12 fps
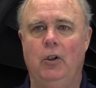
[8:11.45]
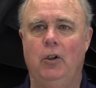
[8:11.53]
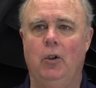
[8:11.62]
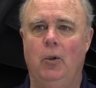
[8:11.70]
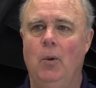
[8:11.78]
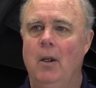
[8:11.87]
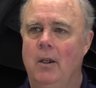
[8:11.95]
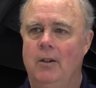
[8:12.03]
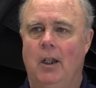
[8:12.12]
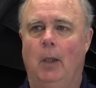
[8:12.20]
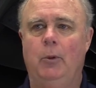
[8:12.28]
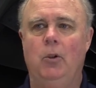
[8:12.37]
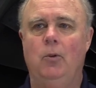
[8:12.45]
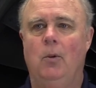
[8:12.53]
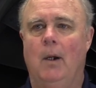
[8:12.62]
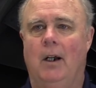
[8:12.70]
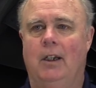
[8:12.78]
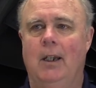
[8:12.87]
to you to help
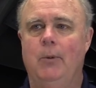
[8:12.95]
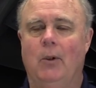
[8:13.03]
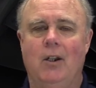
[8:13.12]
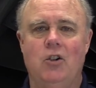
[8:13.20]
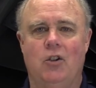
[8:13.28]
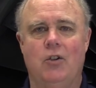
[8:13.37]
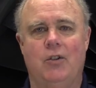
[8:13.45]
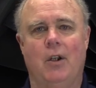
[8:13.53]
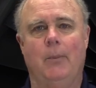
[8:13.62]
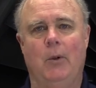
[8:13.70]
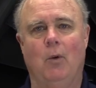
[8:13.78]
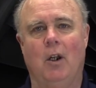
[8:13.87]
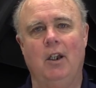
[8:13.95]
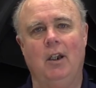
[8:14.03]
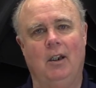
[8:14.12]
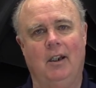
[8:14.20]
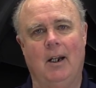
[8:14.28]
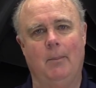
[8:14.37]
you uh, keep your engines up and
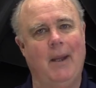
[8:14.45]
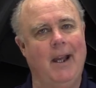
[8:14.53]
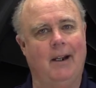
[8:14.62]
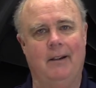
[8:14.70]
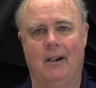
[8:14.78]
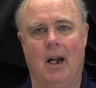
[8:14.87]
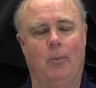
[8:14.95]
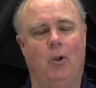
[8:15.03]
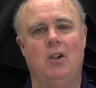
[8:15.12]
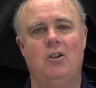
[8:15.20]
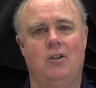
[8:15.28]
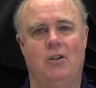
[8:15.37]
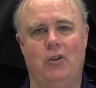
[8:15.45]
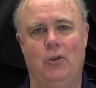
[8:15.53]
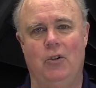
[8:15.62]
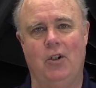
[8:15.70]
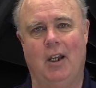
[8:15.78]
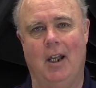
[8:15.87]
running and get them back in operations as
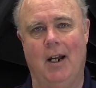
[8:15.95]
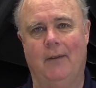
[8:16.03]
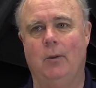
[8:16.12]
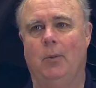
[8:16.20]
soon as you can after